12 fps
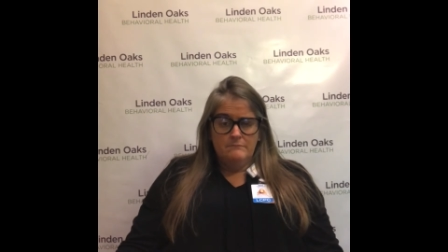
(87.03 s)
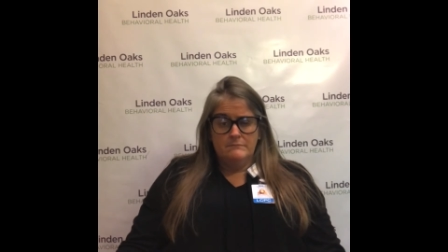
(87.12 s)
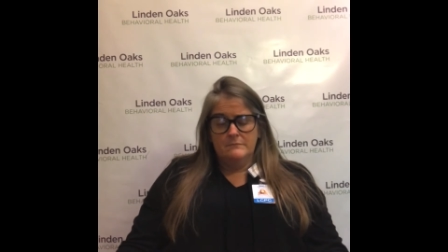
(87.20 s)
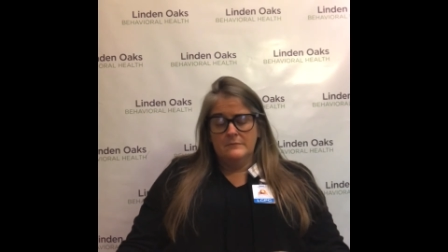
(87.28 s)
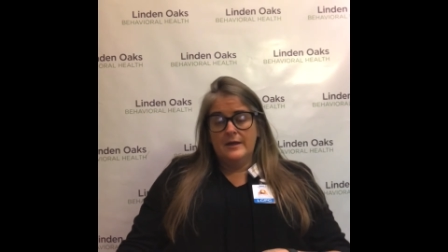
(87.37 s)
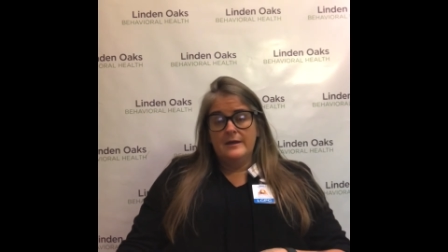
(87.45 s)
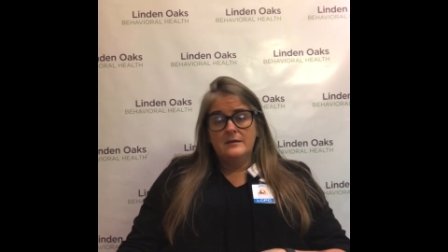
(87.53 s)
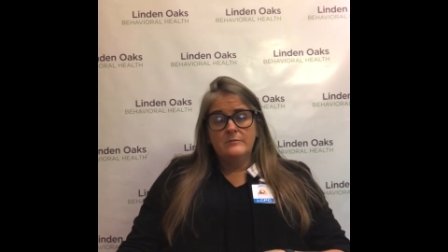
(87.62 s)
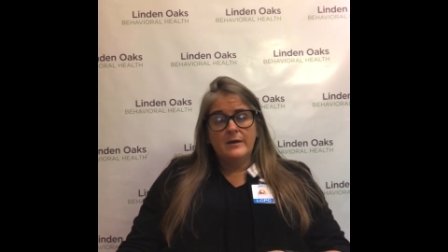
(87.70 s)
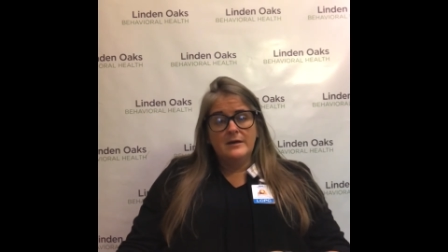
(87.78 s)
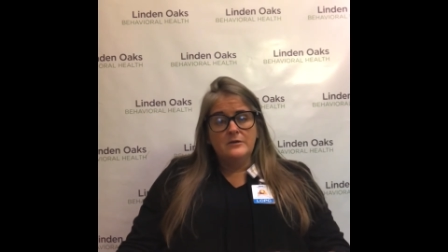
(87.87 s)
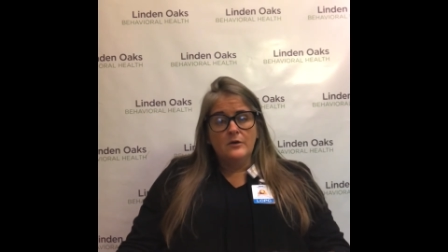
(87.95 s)
like you
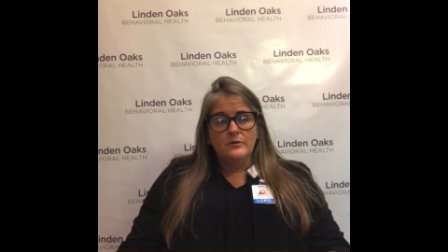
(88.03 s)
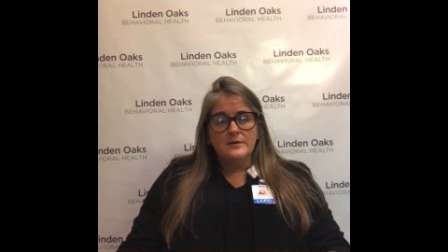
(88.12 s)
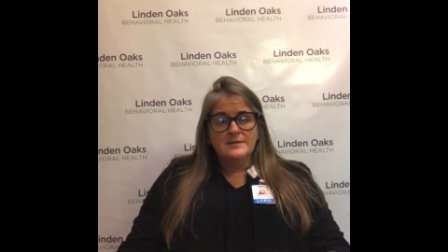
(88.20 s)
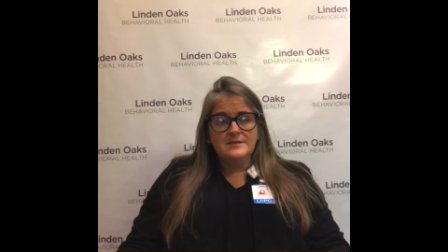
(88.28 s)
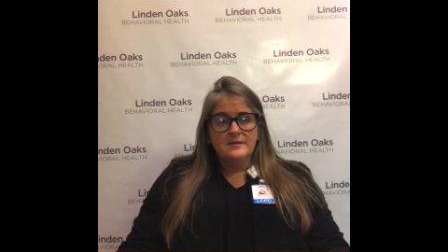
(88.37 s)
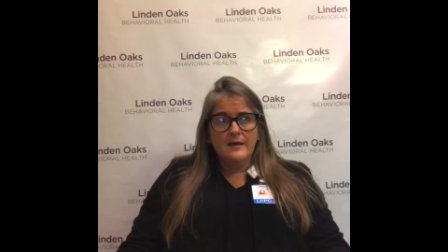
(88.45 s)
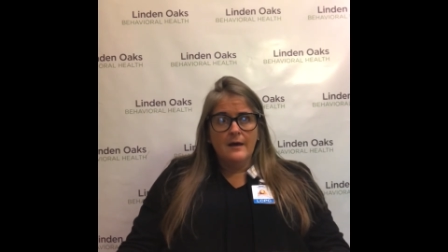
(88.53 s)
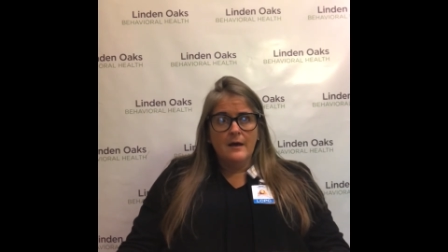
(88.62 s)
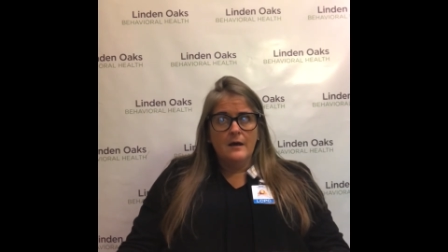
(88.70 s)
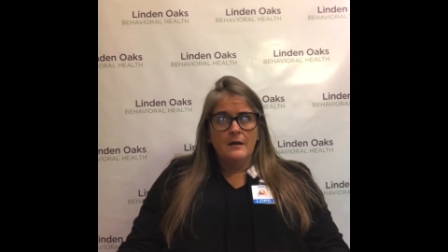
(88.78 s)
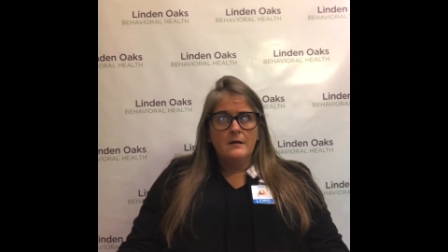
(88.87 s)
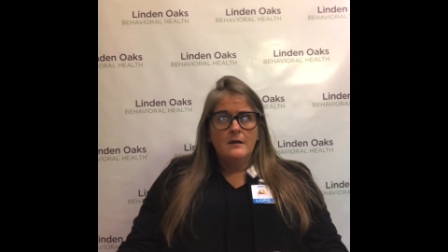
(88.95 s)
might notice
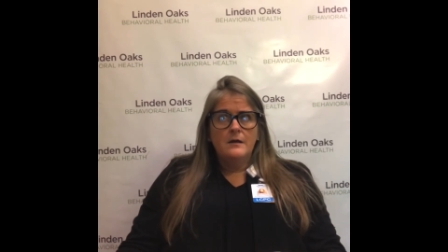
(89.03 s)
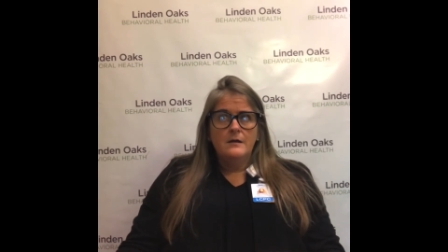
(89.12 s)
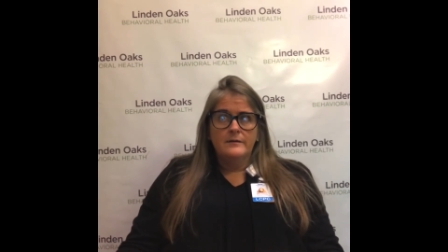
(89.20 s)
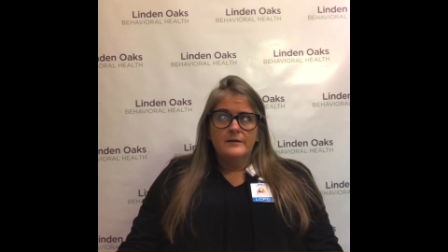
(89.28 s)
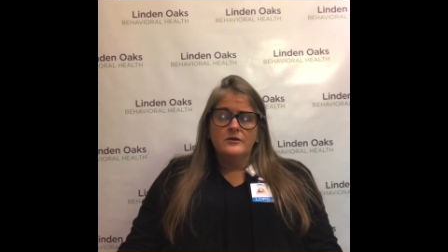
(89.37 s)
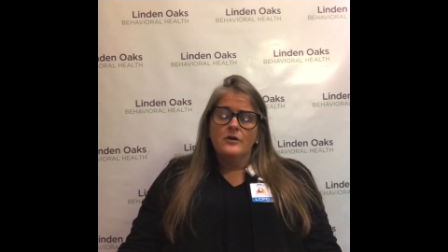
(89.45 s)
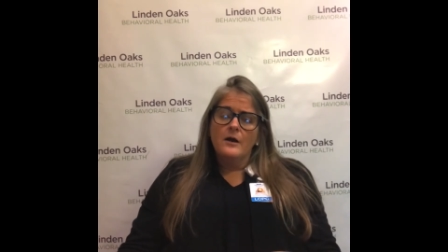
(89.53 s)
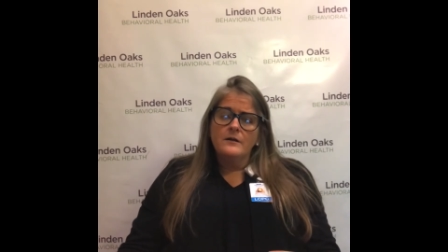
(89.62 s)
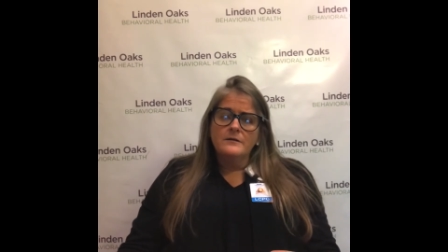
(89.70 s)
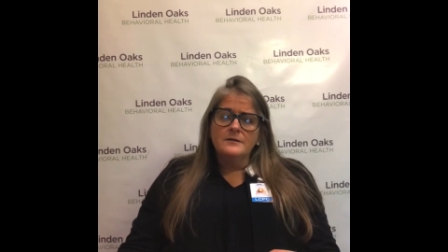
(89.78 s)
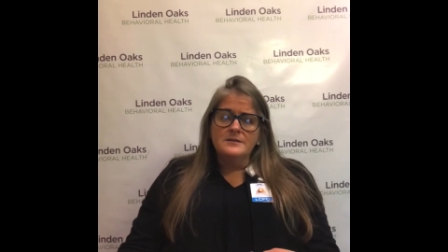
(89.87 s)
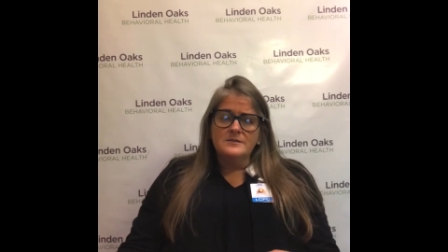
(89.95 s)
that your
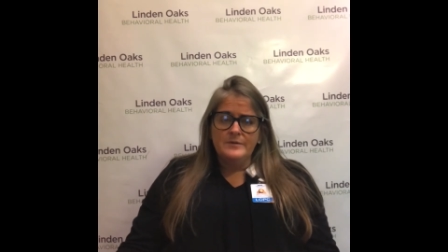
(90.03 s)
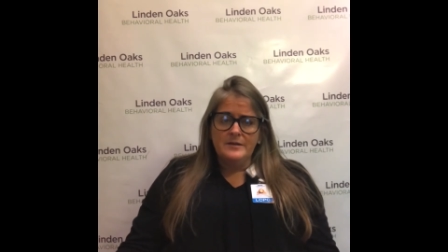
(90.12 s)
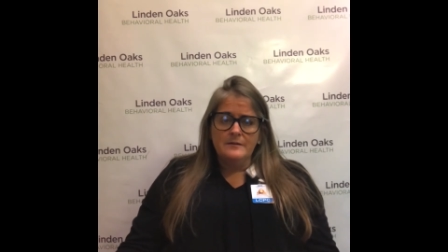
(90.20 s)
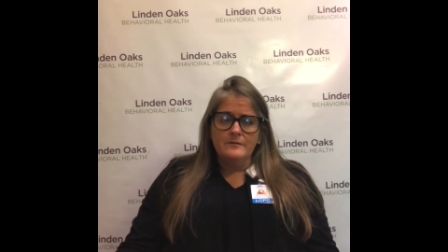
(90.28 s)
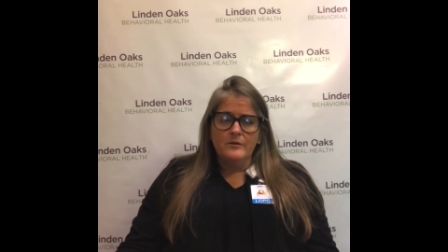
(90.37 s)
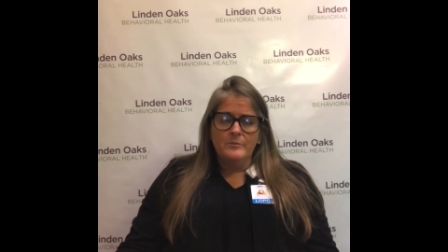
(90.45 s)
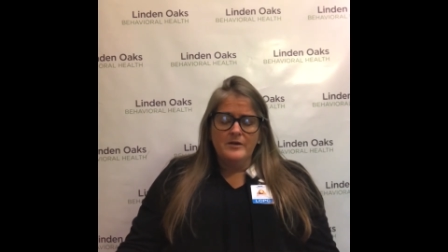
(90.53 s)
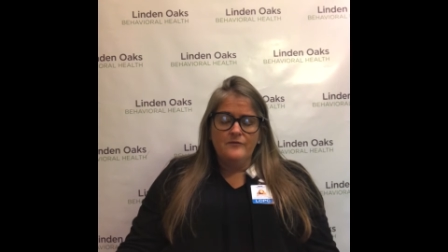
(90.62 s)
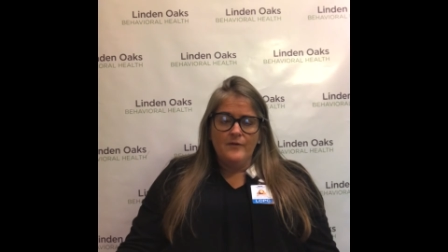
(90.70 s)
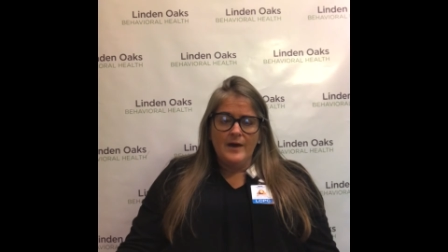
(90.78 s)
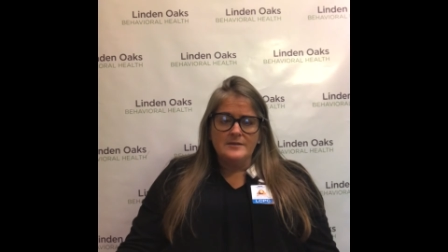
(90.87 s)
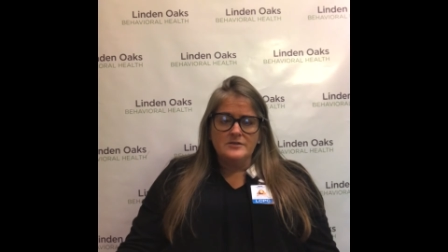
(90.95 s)
heart is beating a little bit
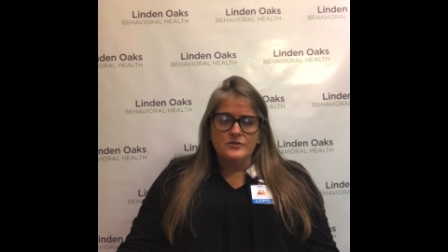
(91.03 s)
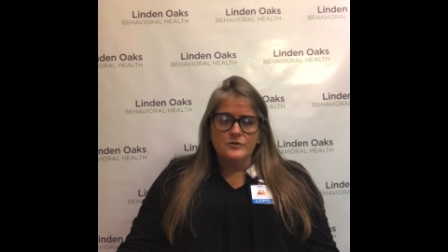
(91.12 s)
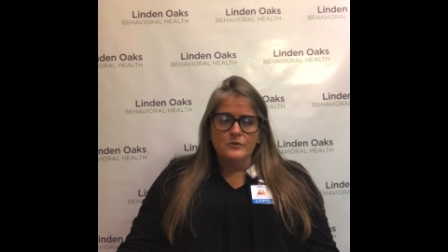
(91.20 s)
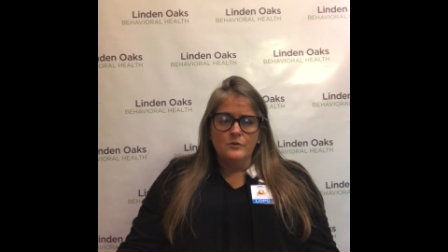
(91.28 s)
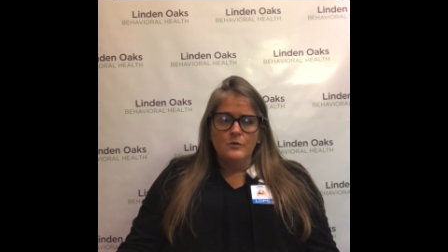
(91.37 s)
faster,